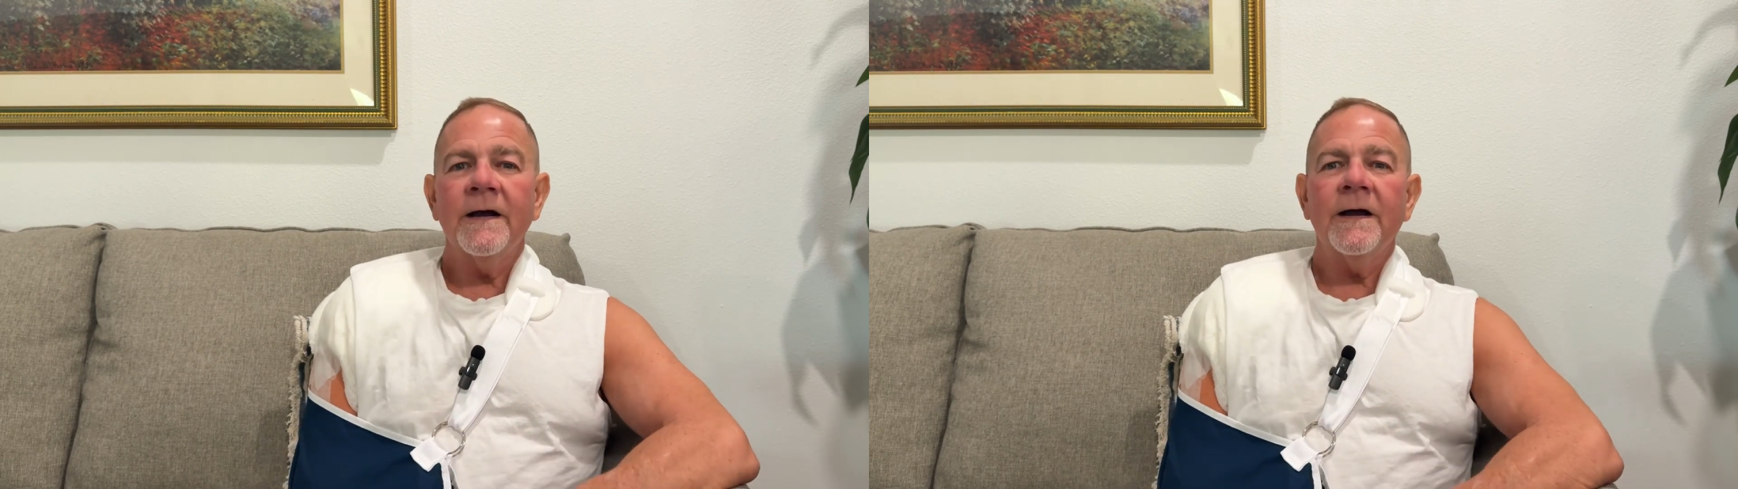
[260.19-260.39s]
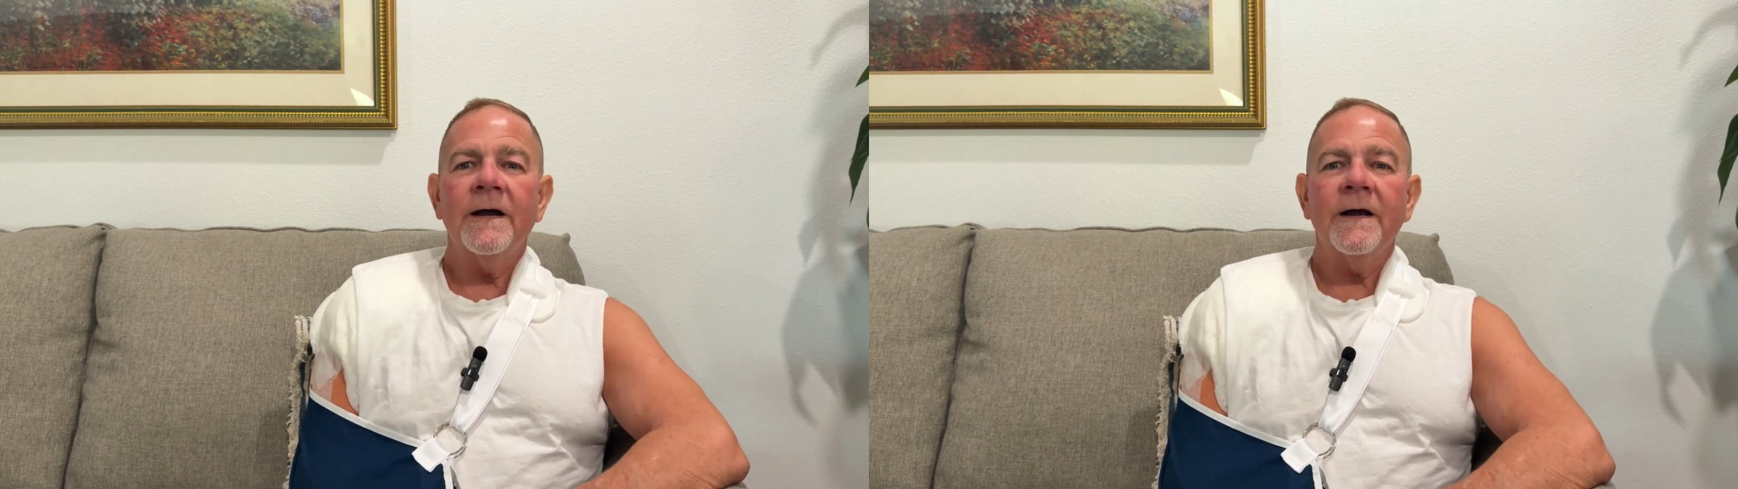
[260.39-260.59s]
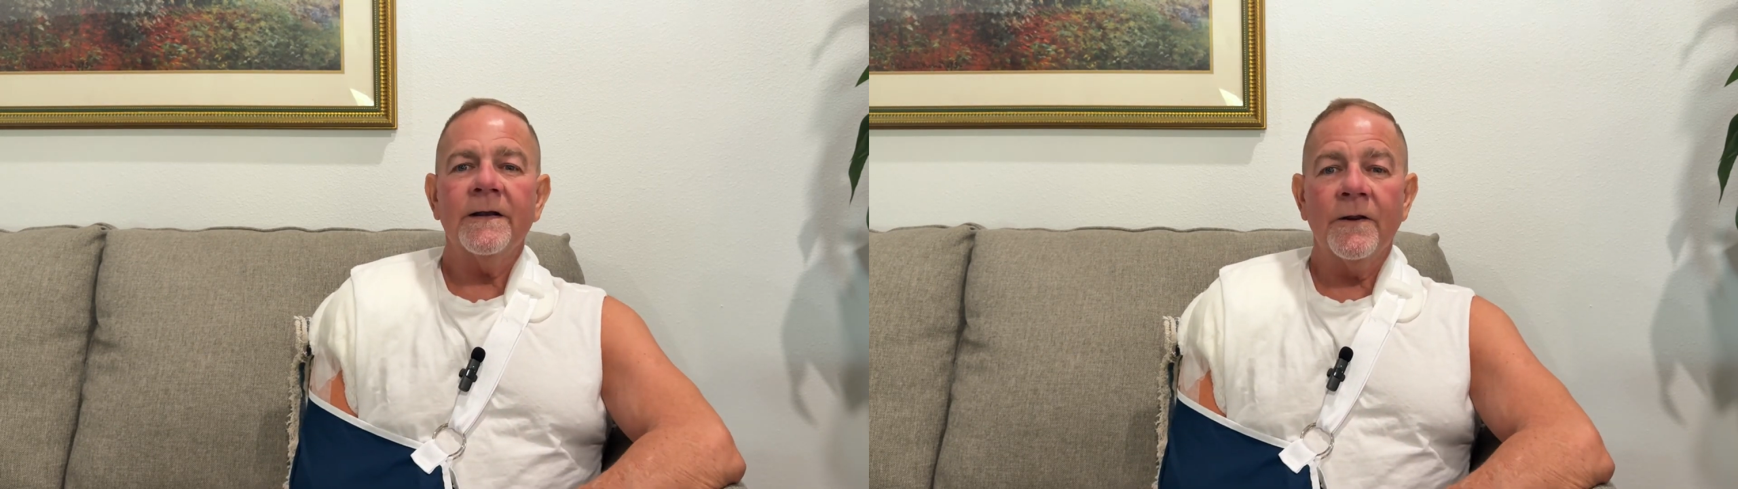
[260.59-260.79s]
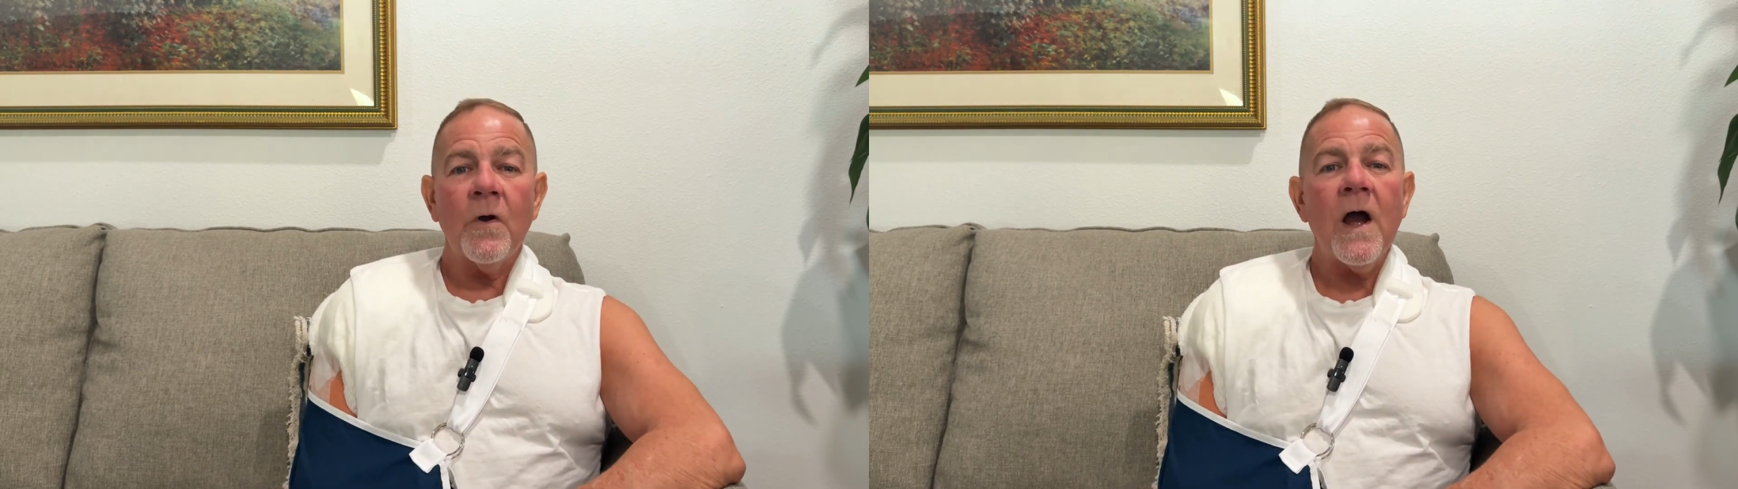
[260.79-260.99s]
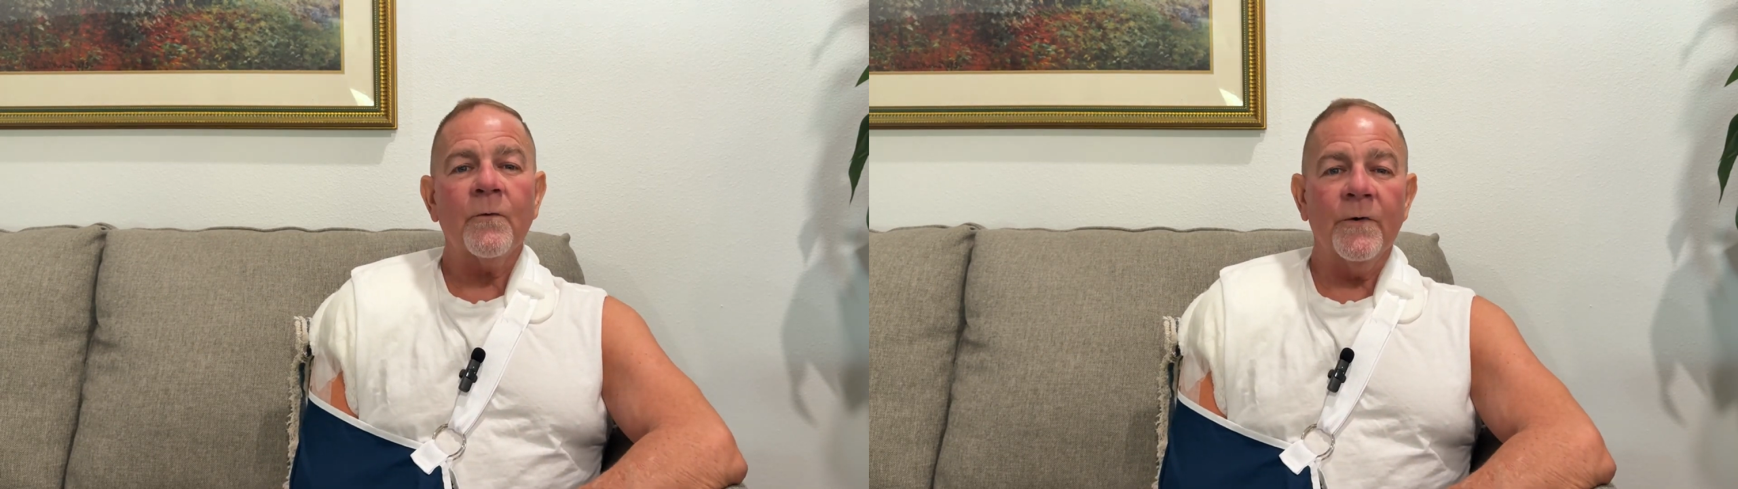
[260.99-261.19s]
a little
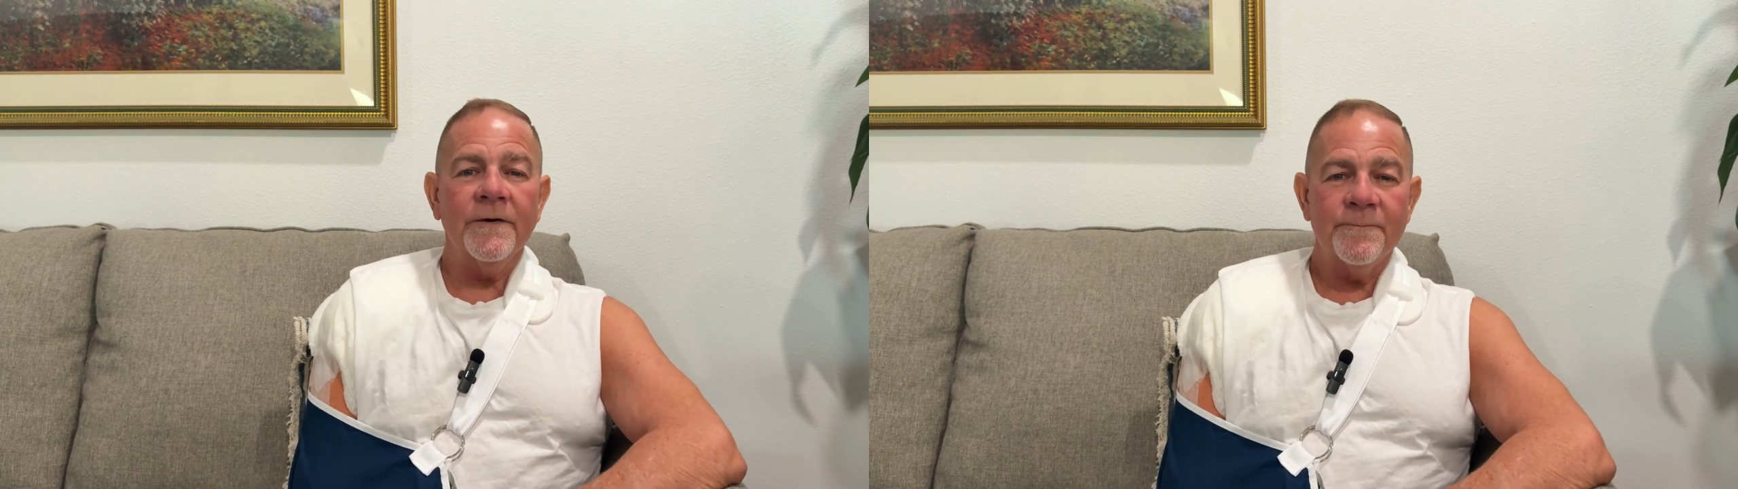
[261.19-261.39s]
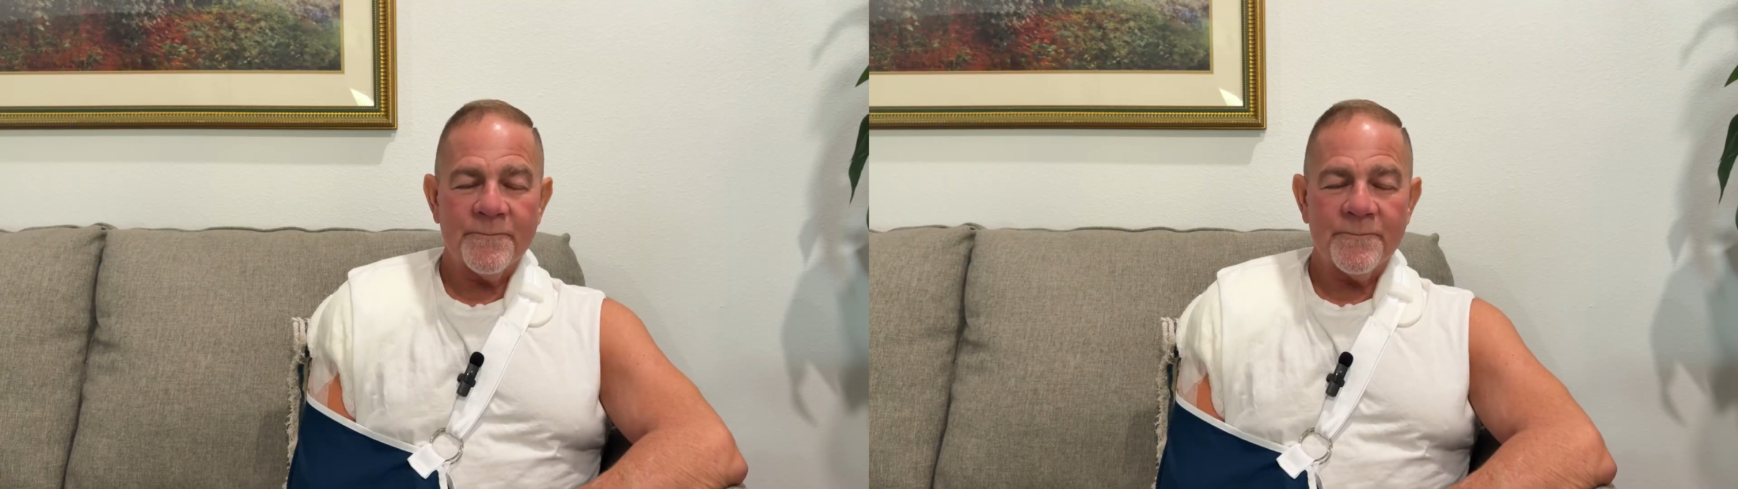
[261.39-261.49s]
awkward.